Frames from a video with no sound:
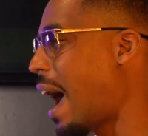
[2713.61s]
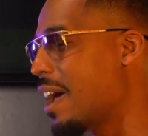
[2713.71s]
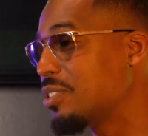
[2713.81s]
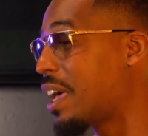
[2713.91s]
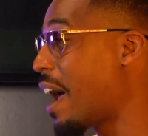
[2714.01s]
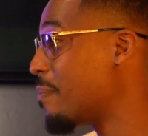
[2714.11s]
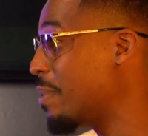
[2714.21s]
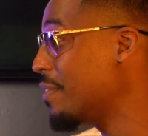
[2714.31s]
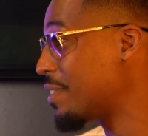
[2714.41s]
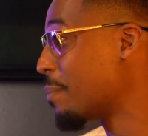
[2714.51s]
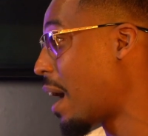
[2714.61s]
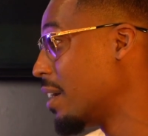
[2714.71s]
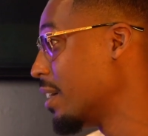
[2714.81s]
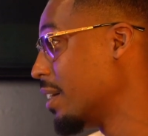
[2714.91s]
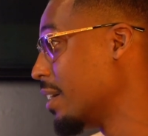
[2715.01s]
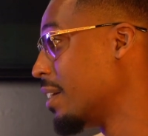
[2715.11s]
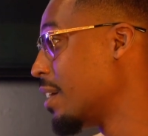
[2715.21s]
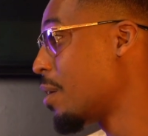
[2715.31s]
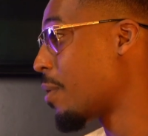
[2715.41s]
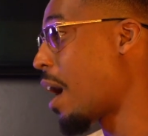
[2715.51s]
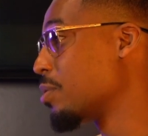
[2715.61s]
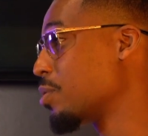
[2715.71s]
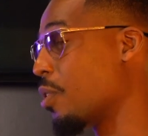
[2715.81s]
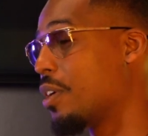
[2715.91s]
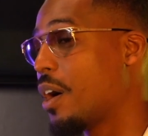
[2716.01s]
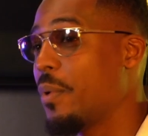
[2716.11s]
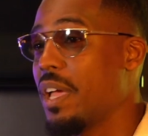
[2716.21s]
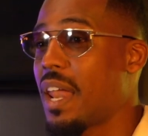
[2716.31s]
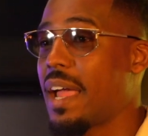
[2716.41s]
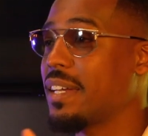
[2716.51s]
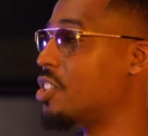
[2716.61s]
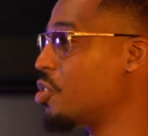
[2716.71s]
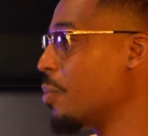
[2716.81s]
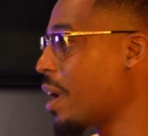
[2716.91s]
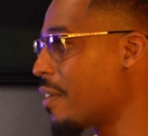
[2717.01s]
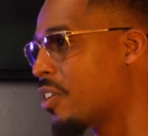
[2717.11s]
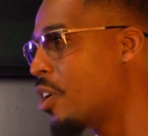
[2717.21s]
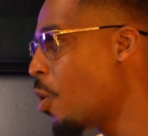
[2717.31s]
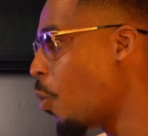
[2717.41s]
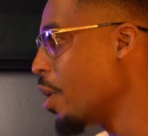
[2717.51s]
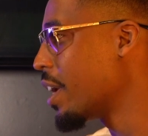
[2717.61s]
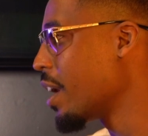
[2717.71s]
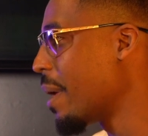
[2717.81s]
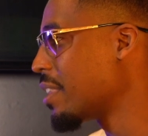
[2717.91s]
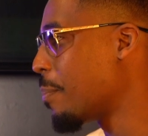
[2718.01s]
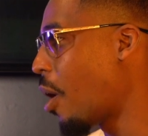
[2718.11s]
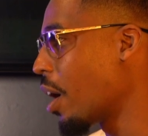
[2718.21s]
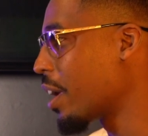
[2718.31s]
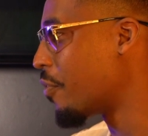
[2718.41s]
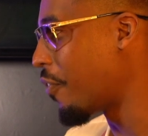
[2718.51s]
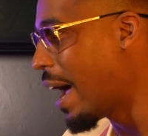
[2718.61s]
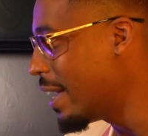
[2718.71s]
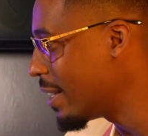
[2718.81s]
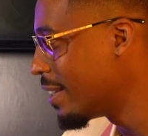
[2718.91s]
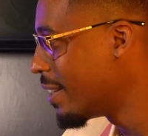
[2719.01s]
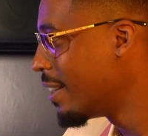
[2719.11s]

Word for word: I used to have beefs in my hood when I was growing up, we ain't like this street, whatever. We'd get up at the park and fight.